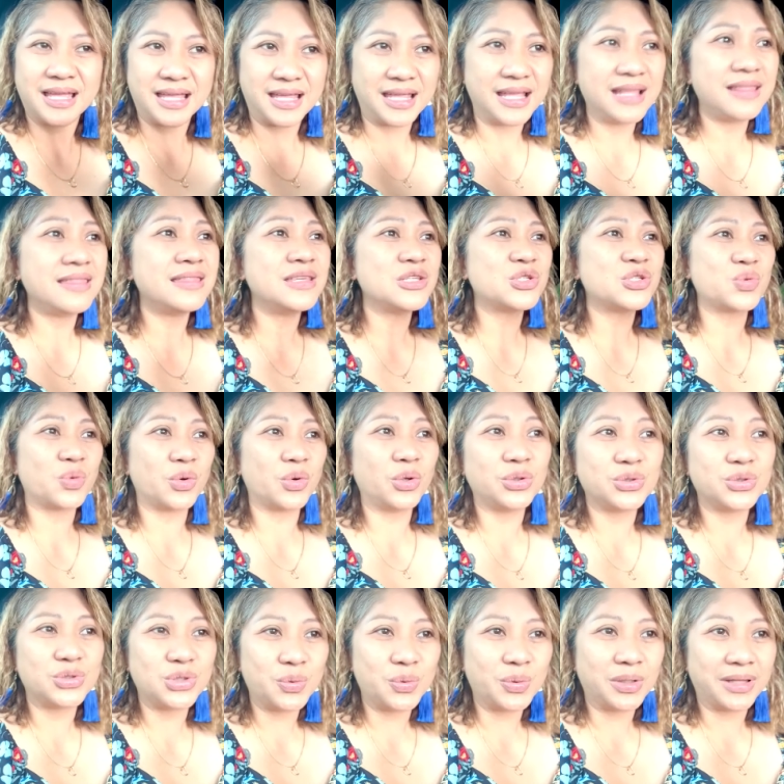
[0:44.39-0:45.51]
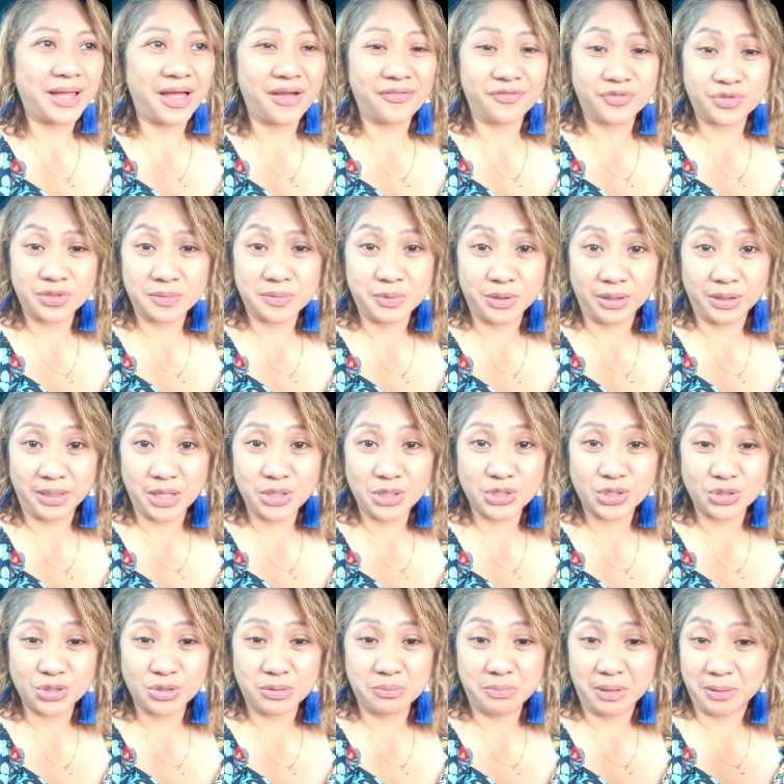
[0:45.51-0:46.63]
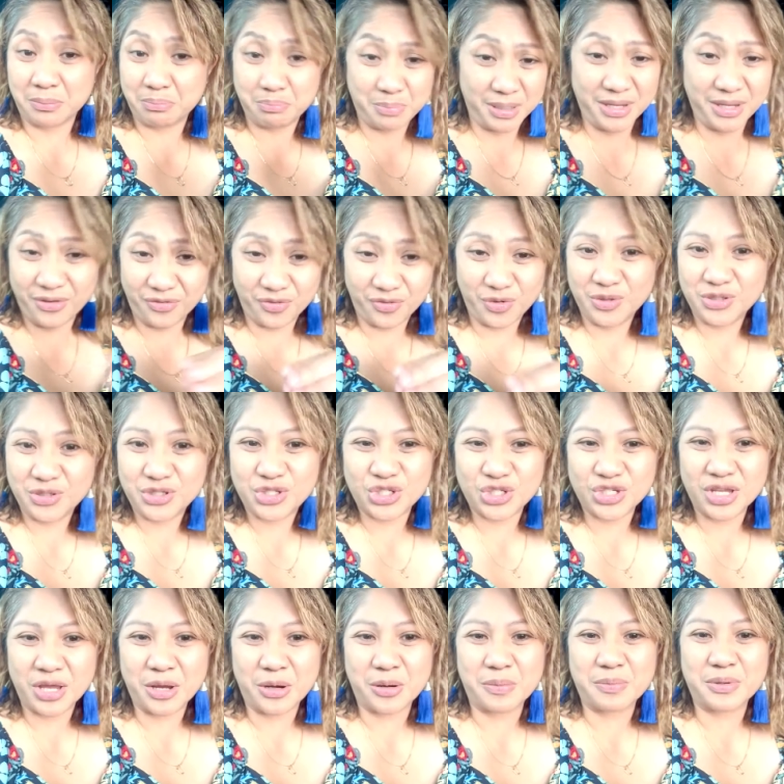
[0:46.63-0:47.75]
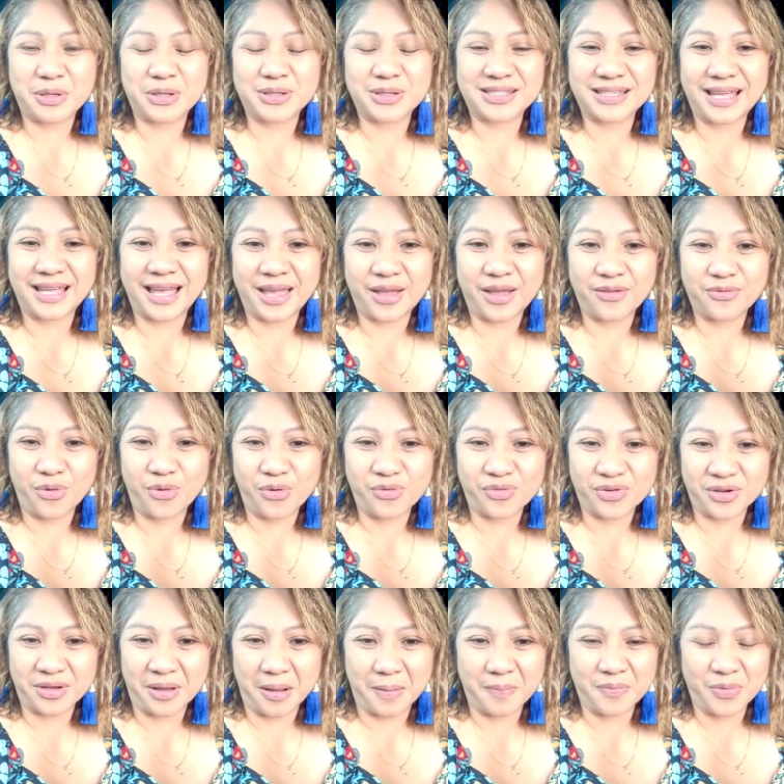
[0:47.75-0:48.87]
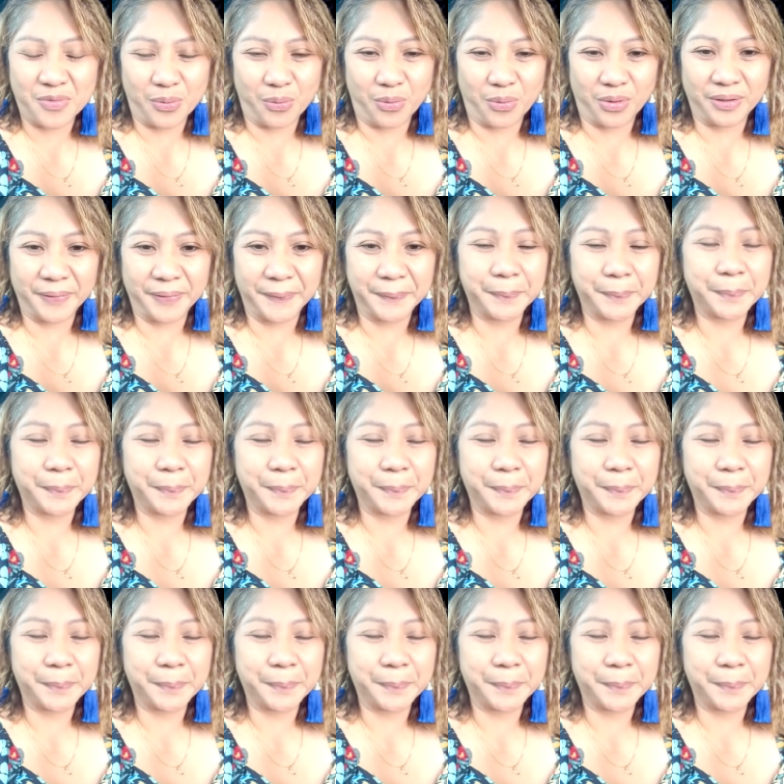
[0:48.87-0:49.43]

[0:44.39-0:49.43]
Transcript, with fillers: in this world you will have tribulation, but be of good cheer because I have overcome the world.